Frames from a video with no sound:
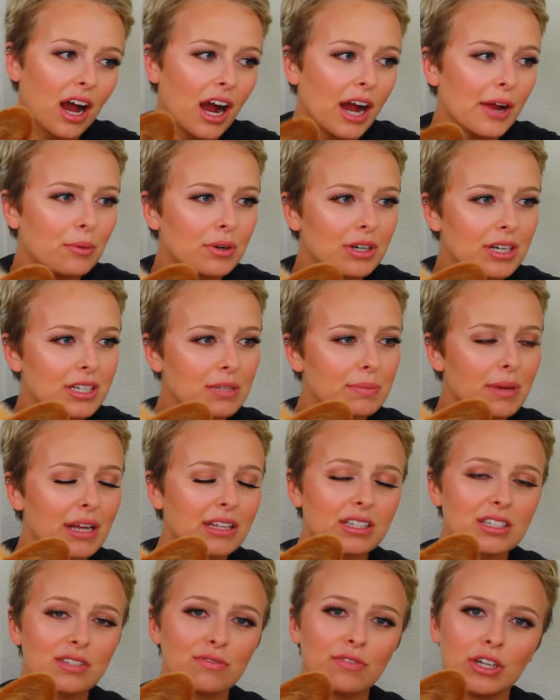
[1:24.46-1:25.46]
I wanted to
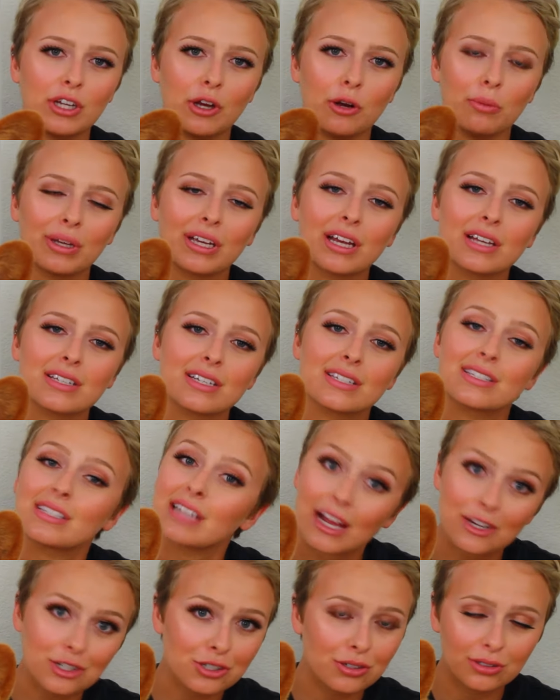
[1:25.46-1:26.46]
make this video because it's
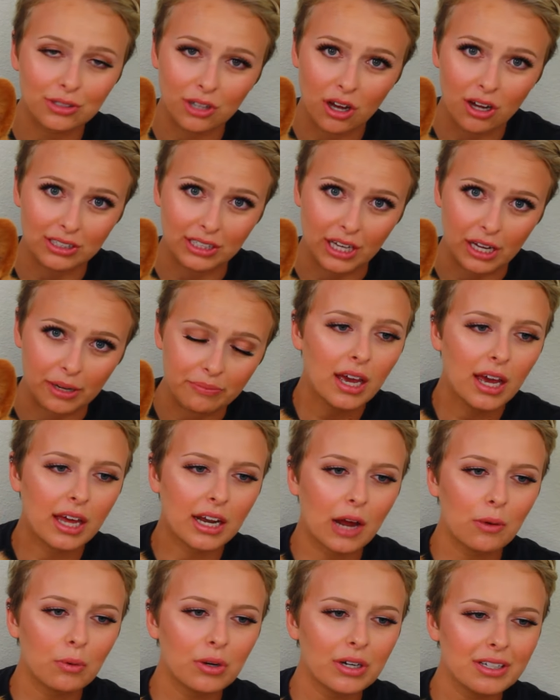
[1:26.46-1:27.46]
National Dog Day
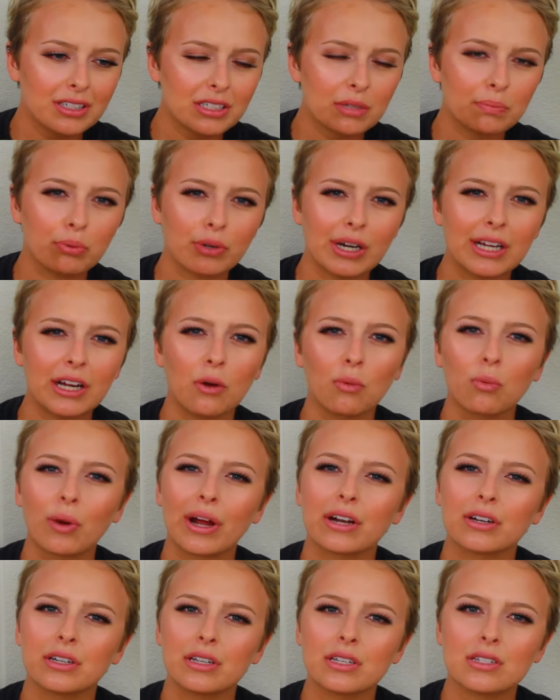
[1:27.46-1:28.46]
and I wanted to bring
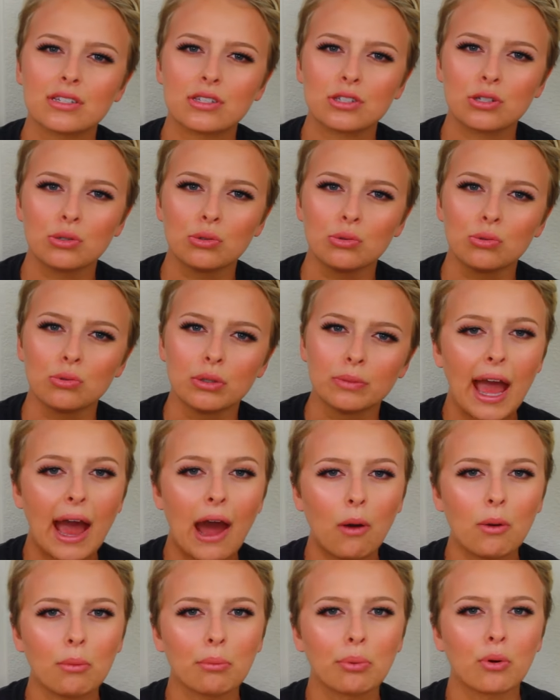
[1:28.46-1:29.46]
awareness to
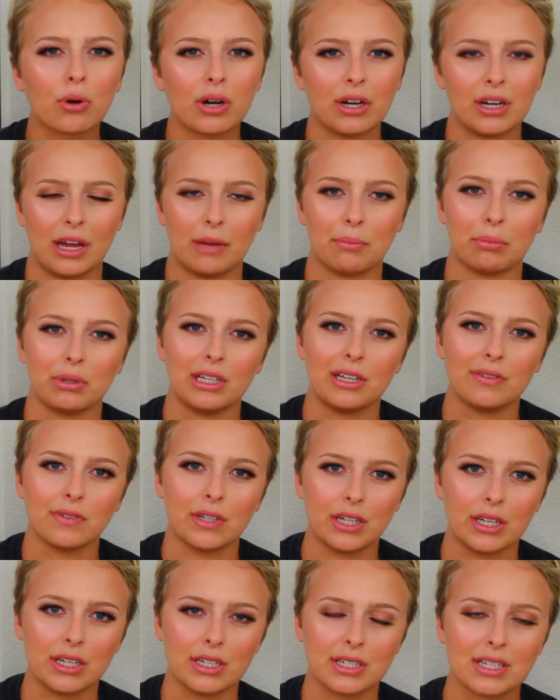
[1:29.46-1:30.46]
how important I believe
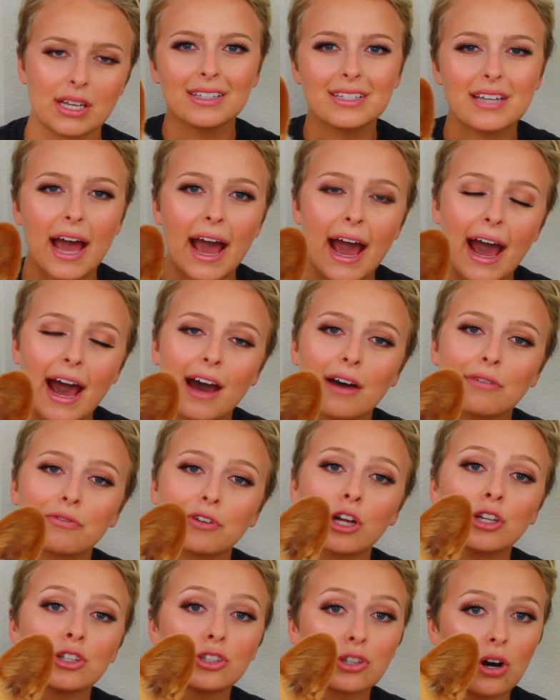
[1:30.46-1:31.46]
it is to
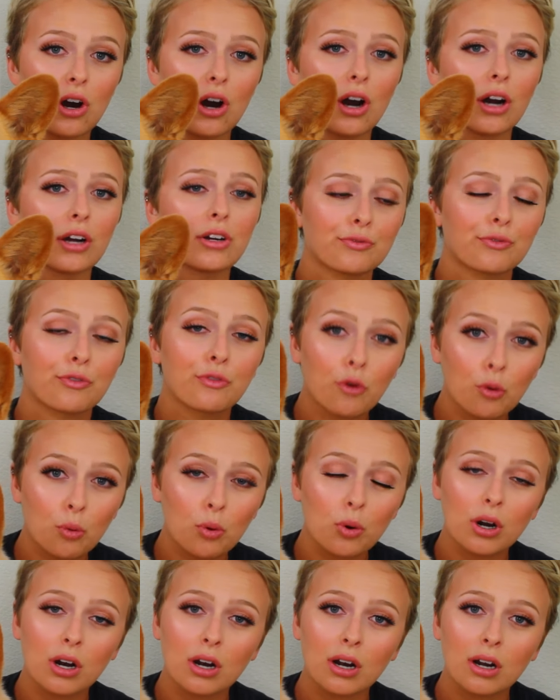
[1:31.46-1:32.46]
have a dog
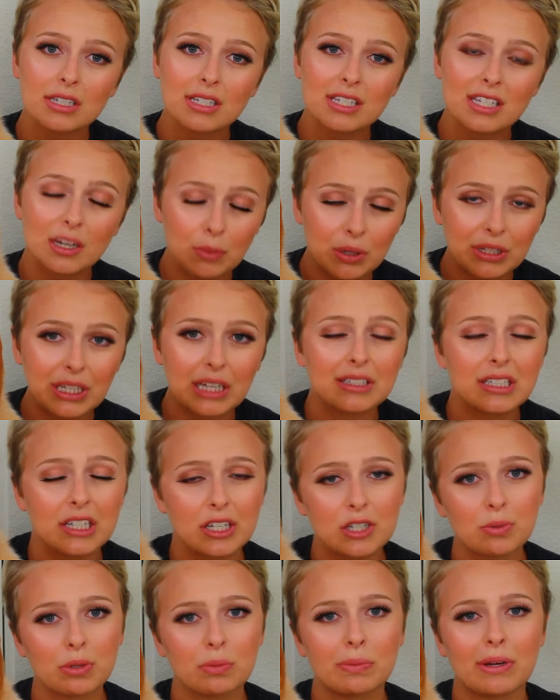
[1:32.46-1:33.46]
for someone that
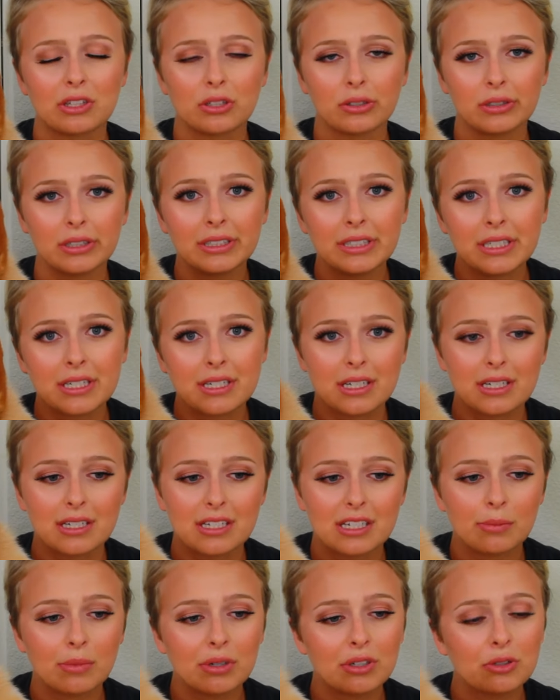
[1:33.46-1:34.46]
deals with mental illnesses,
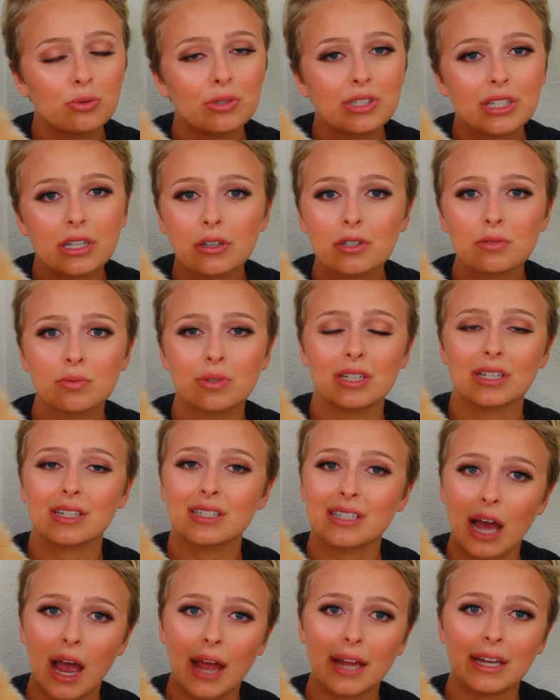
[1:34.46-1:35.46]
someone who deals with
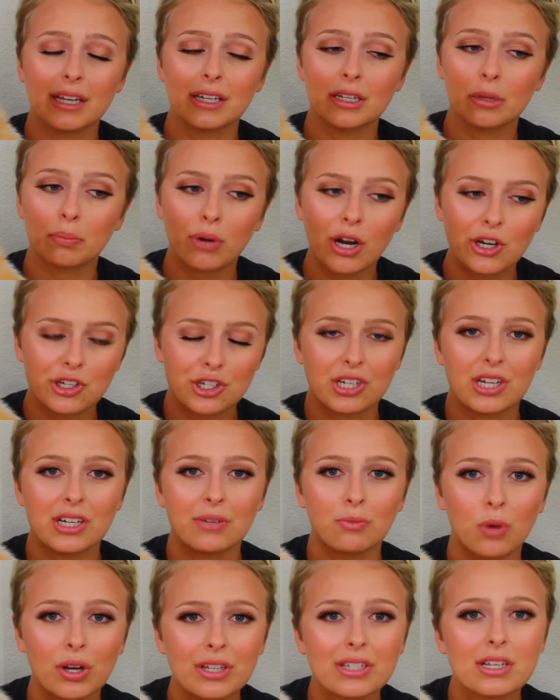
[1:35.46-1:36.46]
anxiety and depression
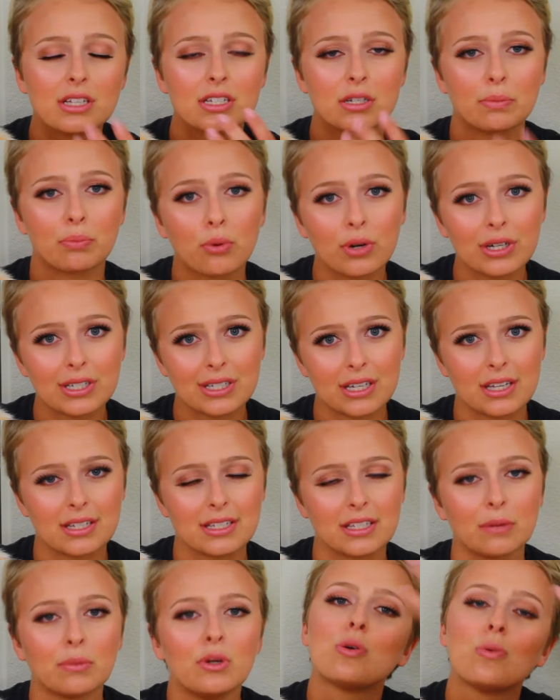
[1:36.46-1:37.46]
and wants a support
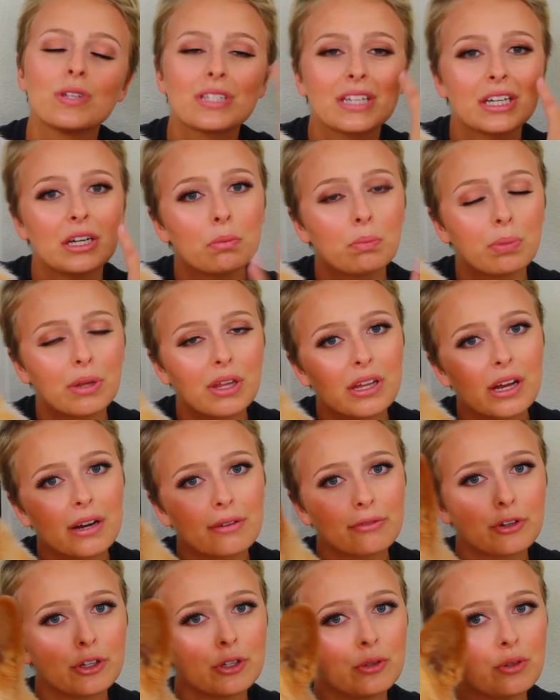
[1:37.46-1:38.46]
system who's gonna be
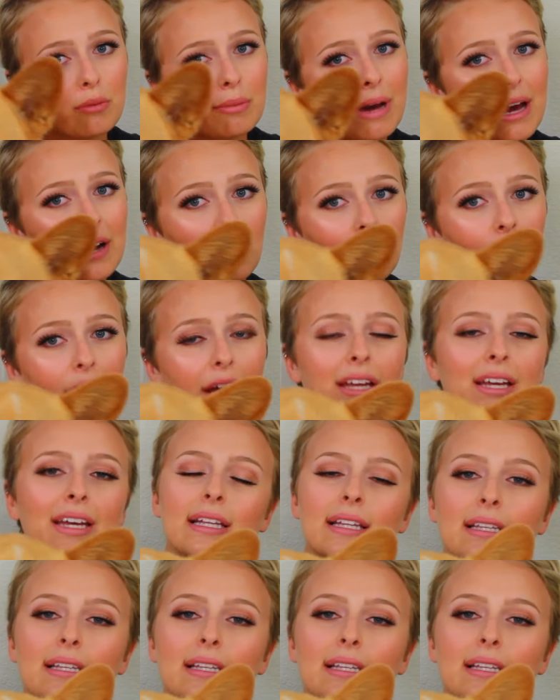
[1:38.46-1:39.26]
there for you no matter what.